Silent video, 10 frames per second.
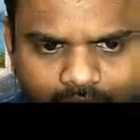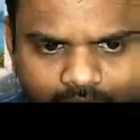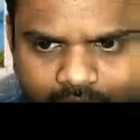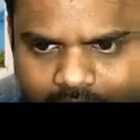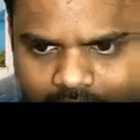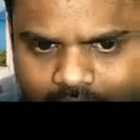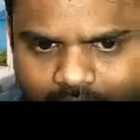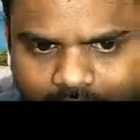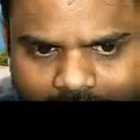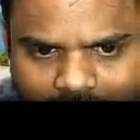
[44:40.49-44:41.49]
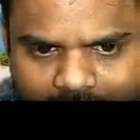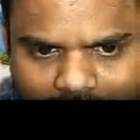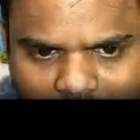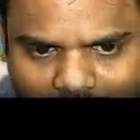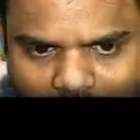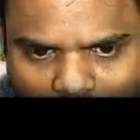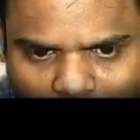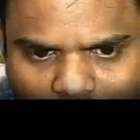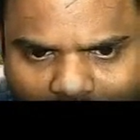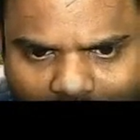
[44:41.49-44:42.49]
Okay, so when we can substitute
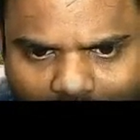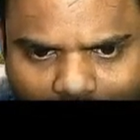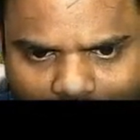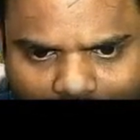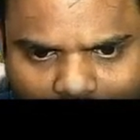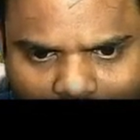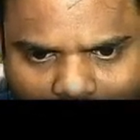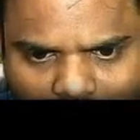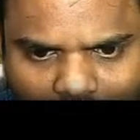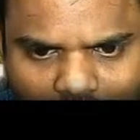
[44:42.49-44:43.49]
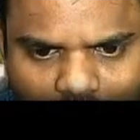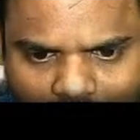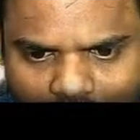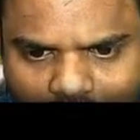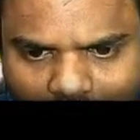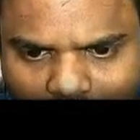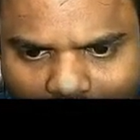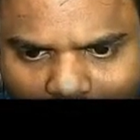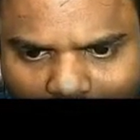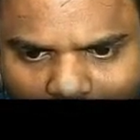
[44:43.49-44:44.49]
1, 2
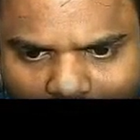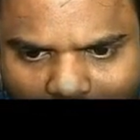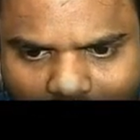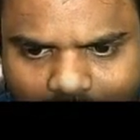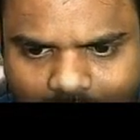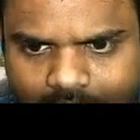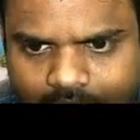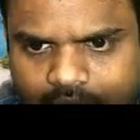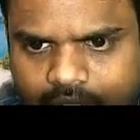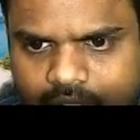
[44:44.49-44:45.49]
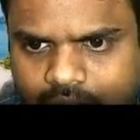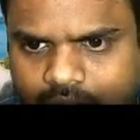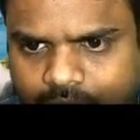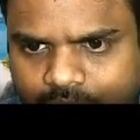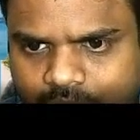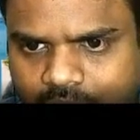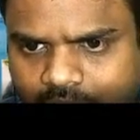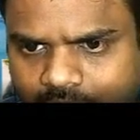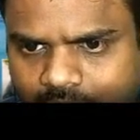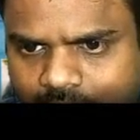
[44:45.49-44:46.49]
and 3, so
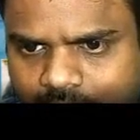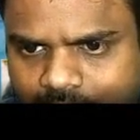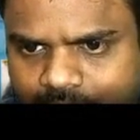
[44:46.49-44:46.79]
using